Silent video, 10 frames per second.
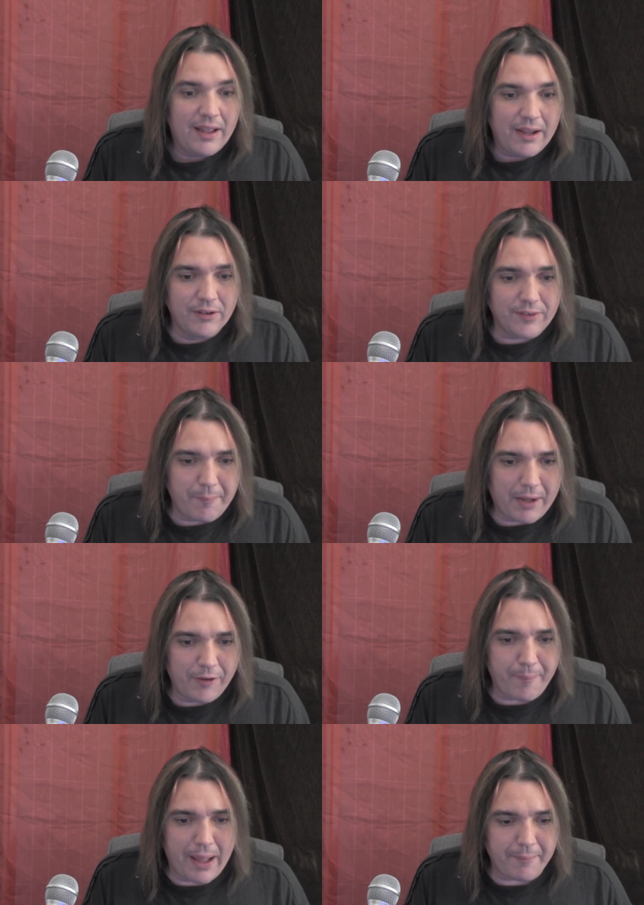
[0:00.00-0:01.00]
Here's a
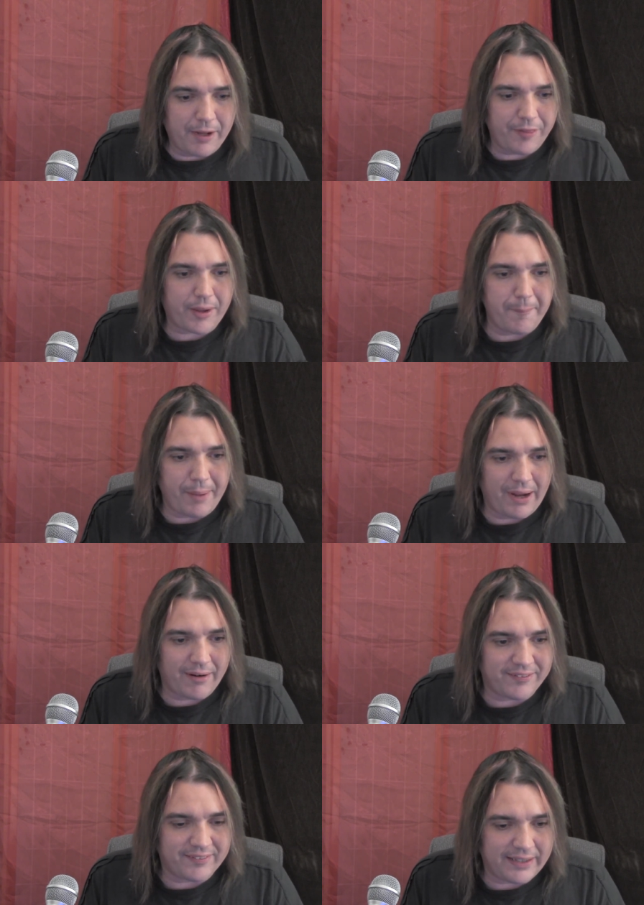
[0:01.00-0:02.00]
month-by-month
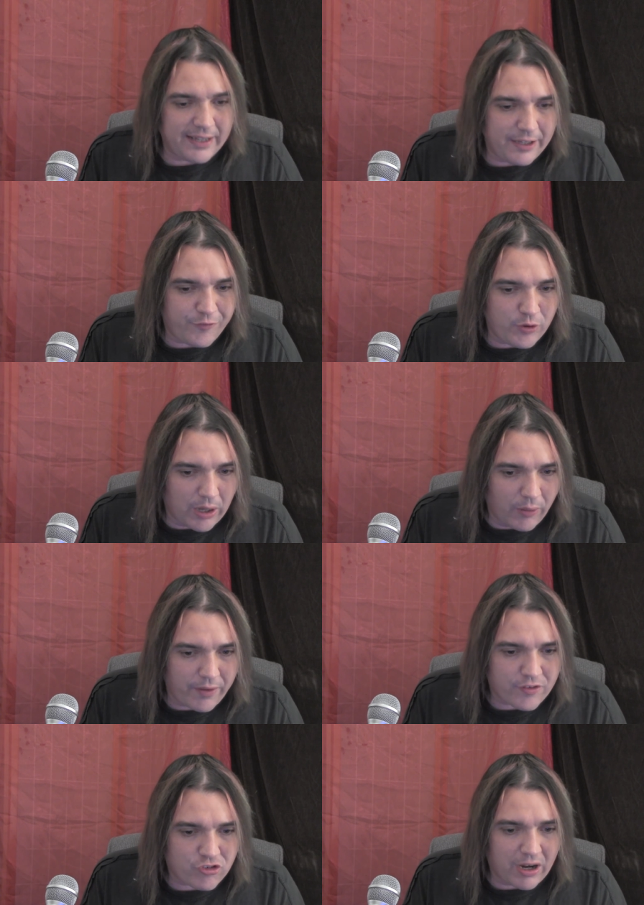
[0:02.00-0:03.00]
comparison, and if you go to
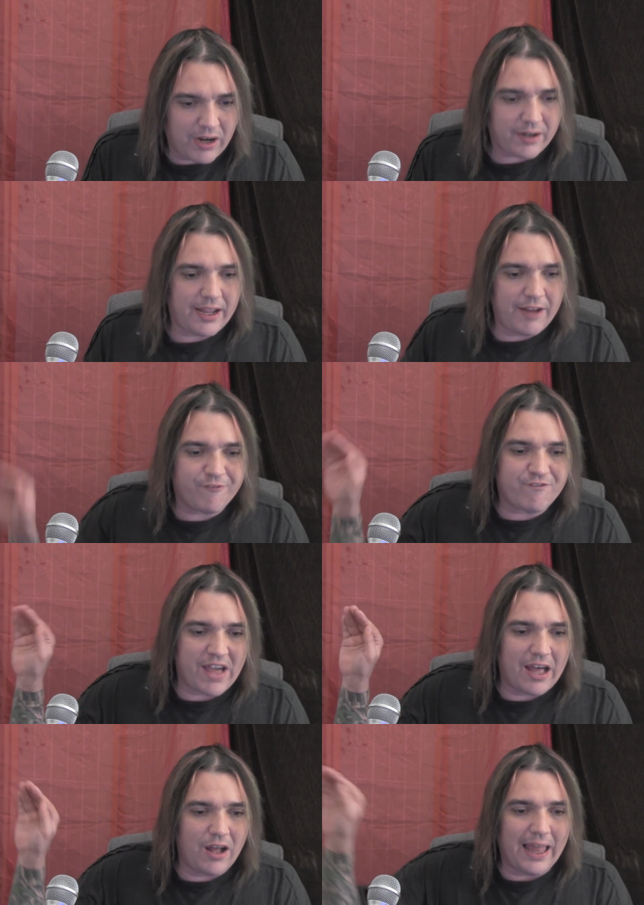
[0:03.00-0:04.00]
the chart, it
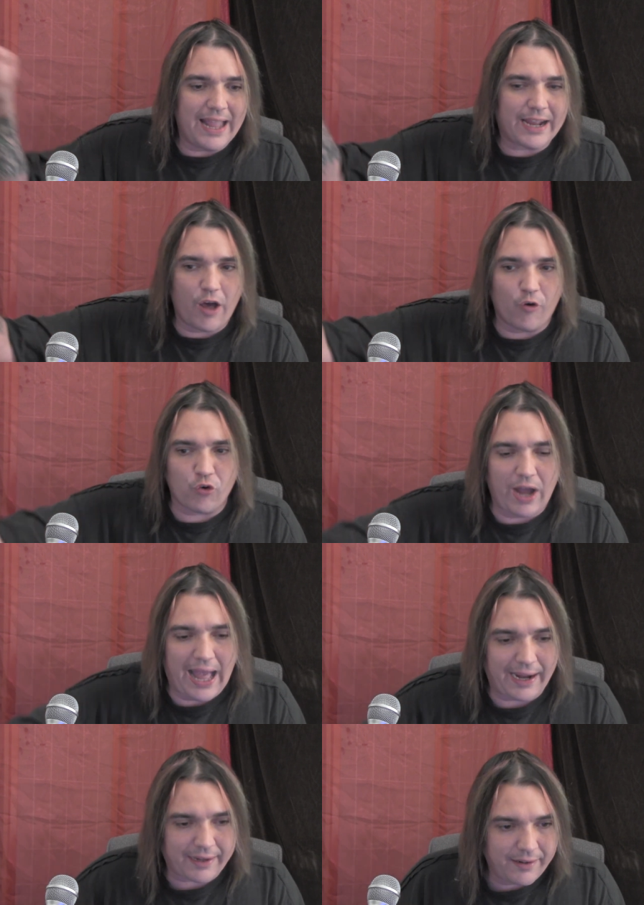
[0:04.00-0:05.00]
fell like a
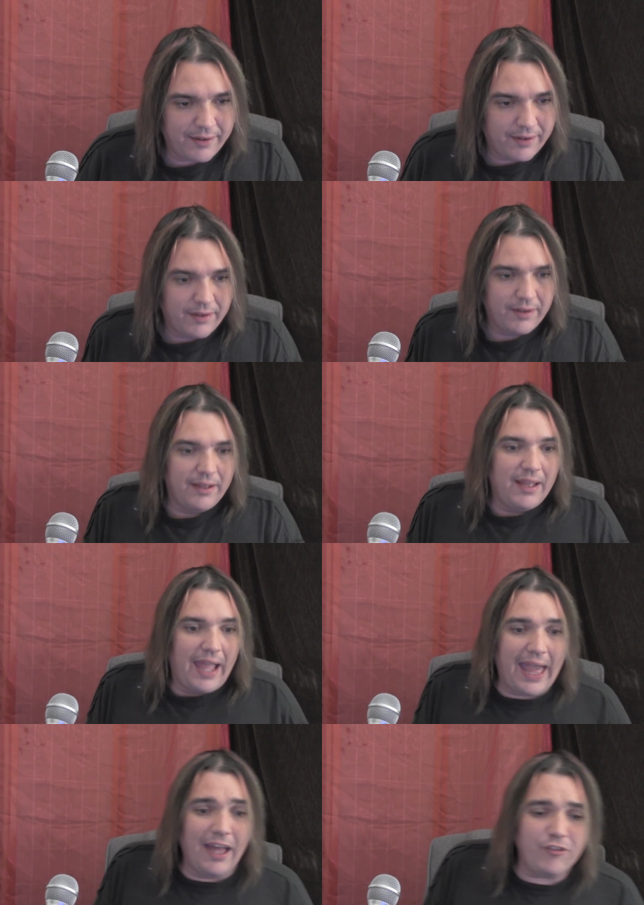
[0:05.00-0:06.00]
rock.
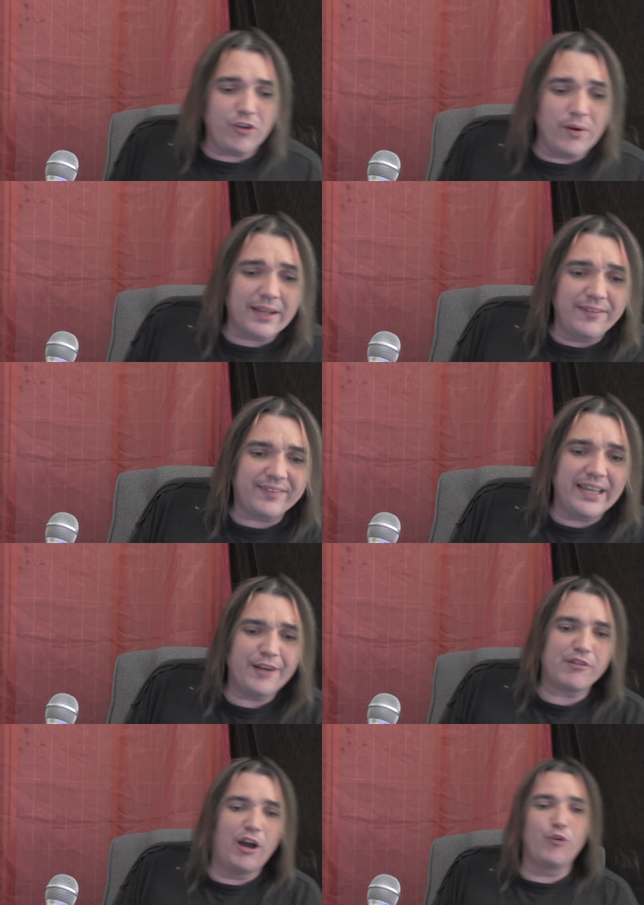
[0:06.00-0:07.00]
As you can see,
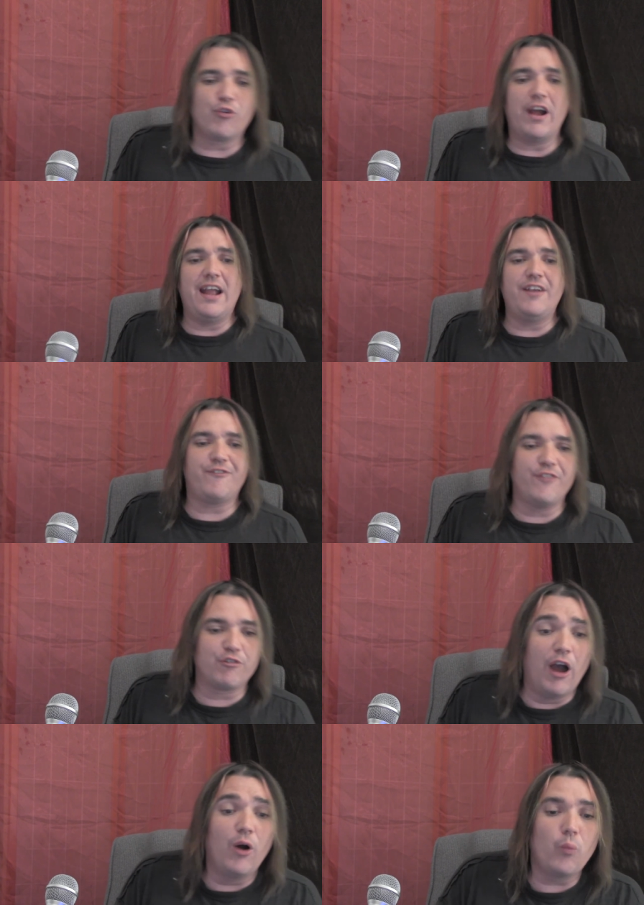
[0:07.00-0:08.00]
roadway
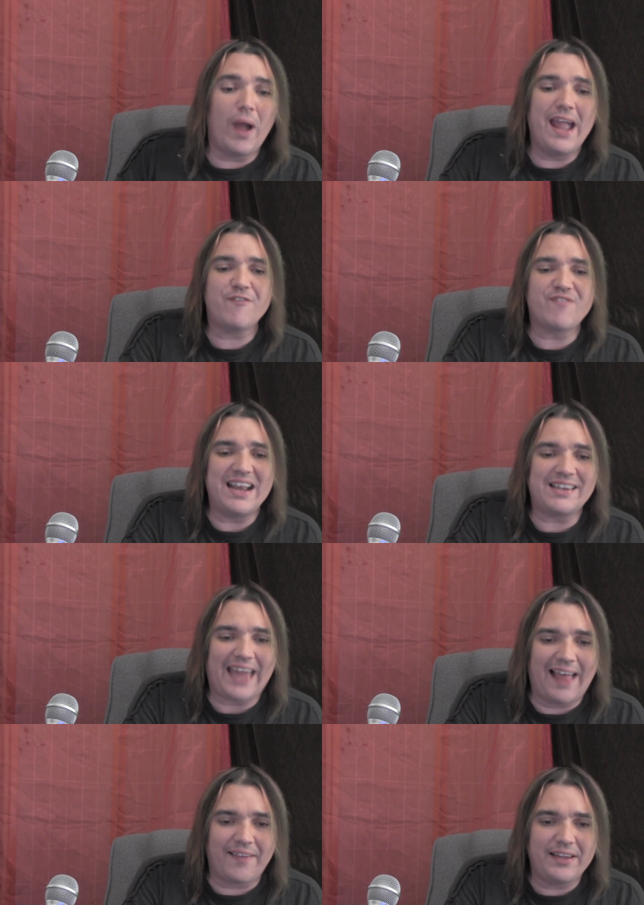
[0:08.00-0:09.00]

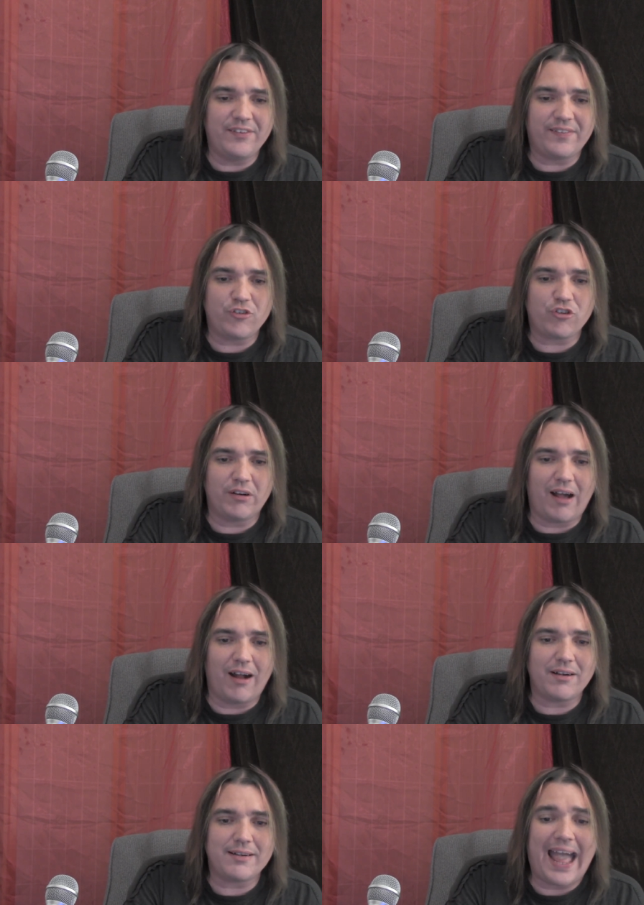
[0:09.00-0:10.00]
fatalities this year
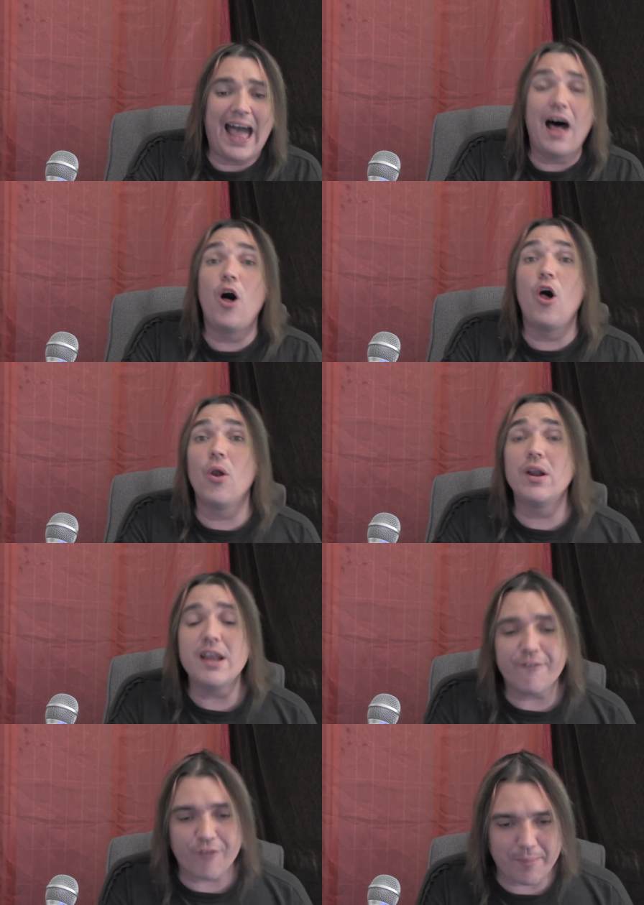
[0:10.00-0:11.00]
are down
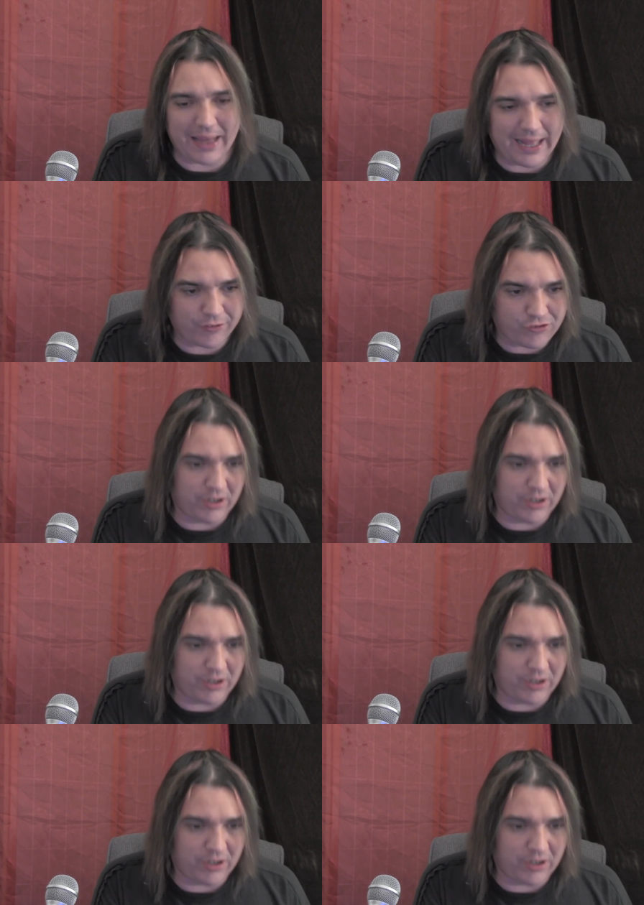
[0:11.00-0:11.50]
from last